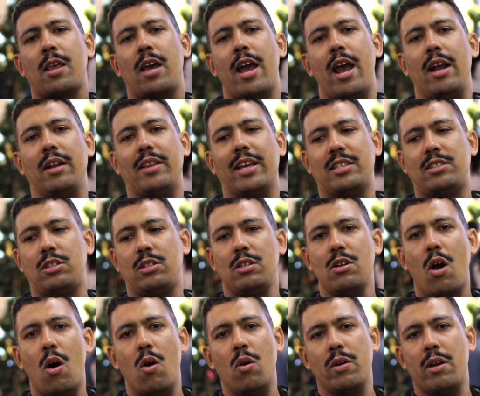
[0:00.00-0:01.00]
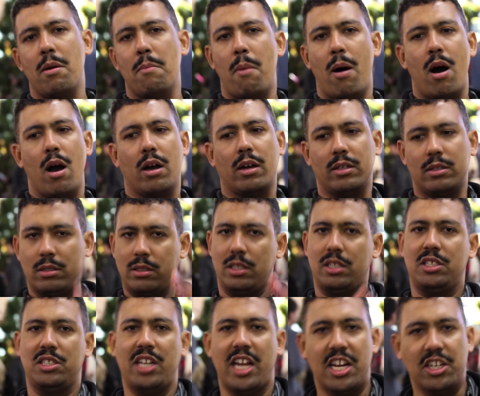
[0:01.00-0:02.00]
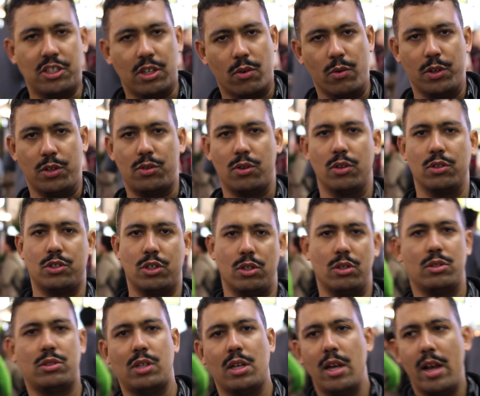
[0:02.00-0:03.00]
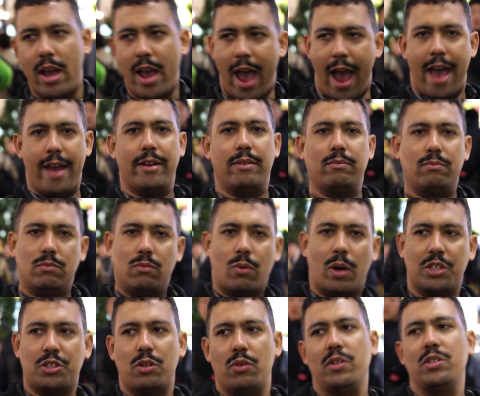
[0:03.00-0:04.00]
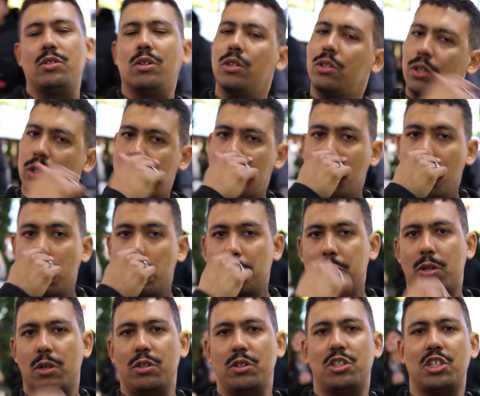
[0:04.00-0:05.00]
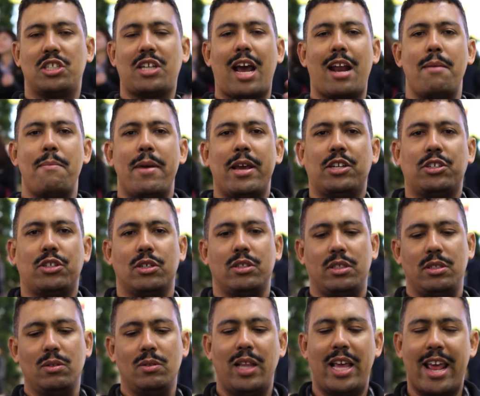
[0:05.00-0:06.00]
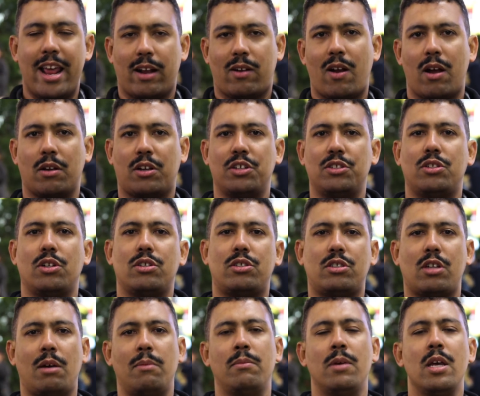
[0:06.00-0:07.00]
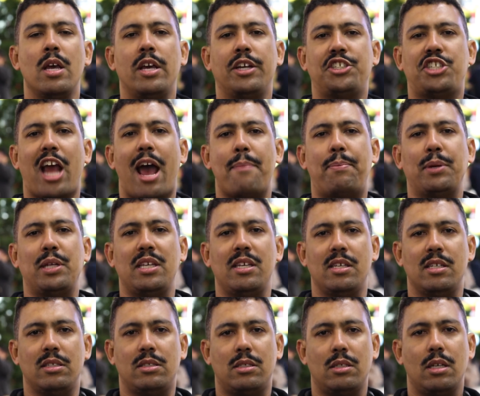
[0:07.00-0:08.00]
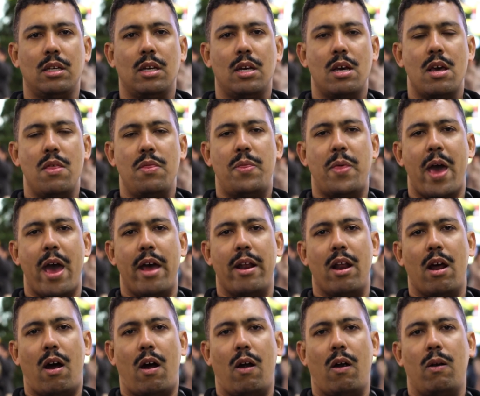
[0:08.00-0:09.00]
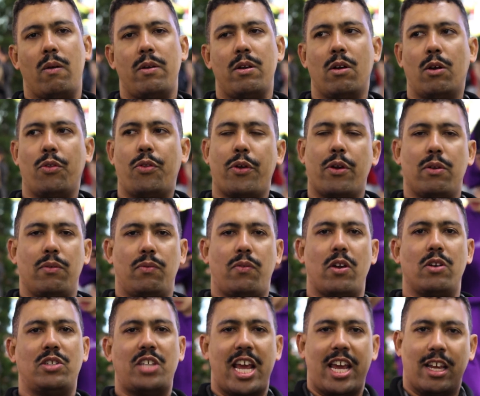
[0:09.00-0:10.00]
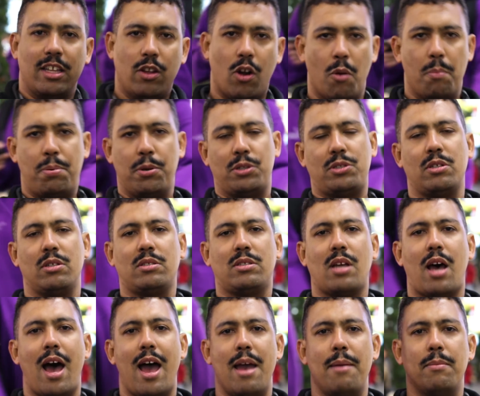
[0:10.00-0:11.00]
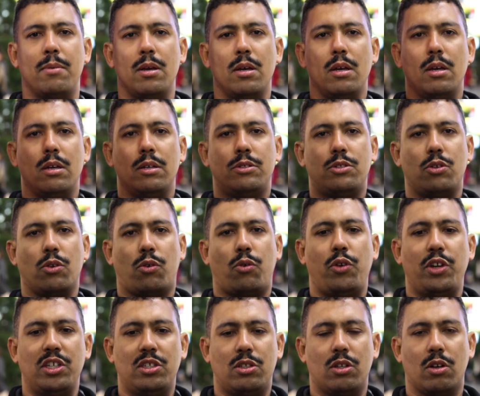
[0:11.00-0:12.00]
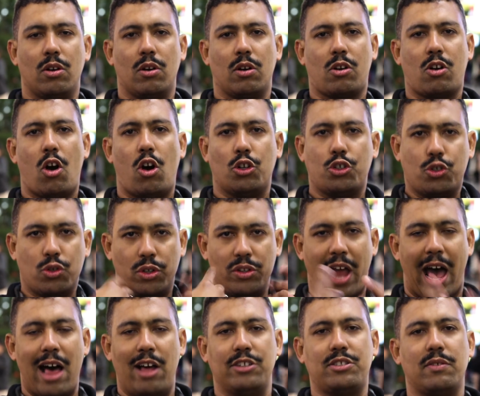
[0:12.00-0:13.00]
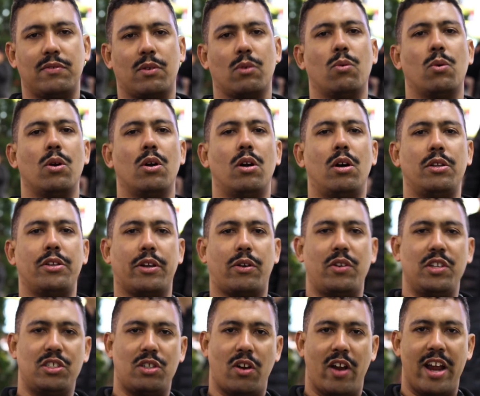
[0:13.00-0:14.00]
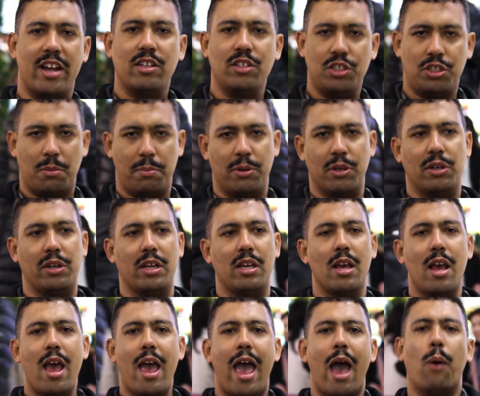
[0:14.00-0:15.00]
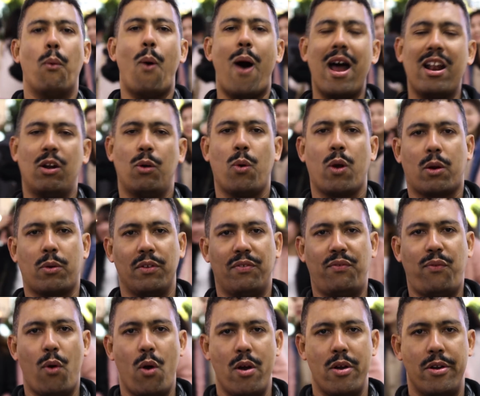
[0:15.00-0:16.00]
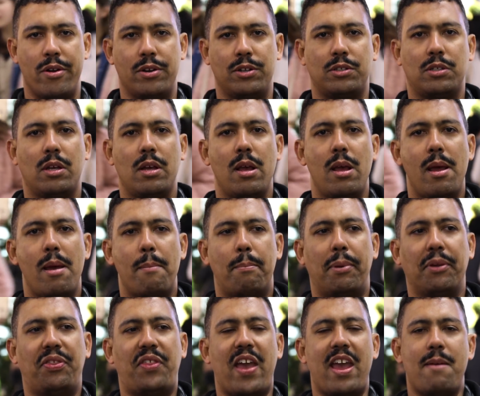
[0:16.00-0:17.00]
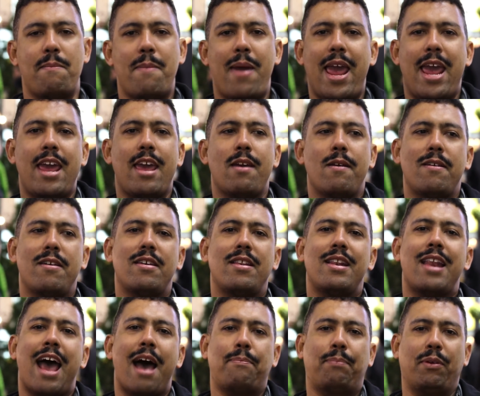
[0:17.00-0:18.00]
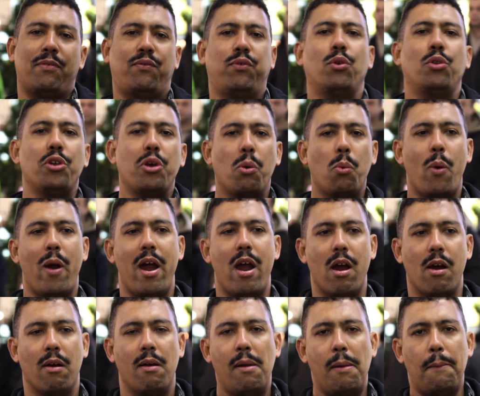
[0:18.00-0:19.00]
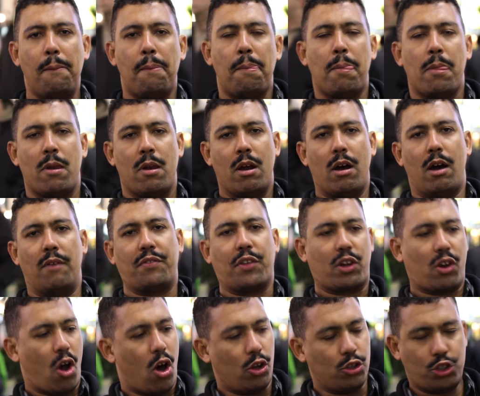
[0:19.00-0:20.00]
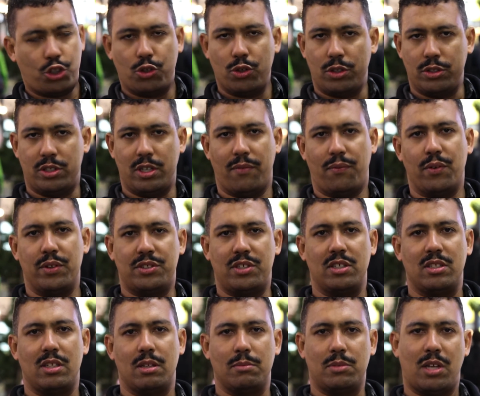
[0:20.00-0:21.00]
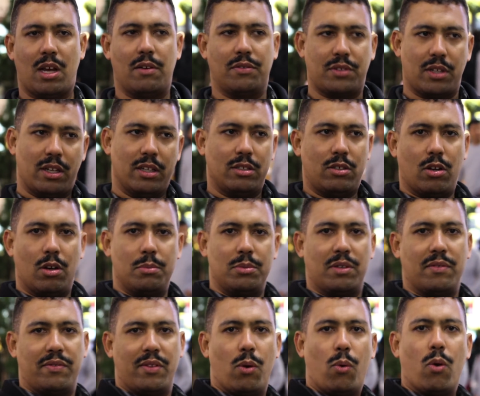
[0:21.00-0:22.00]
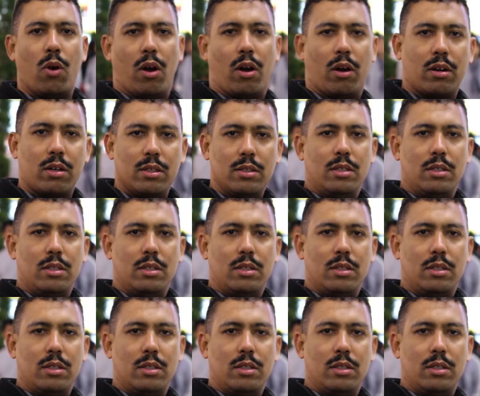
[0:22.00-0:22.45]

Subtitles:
And that's known among East Asian researchers and Western researchers. So you just gotta make sure that you lay that ground, because there's some Japanese that are, you know, they're taking their own personal time to increase their cultural knowledge of the world, increase their English ability, and want to work with foreigners, but they may not be fully aware of the cultural differences themselves in terms of their work.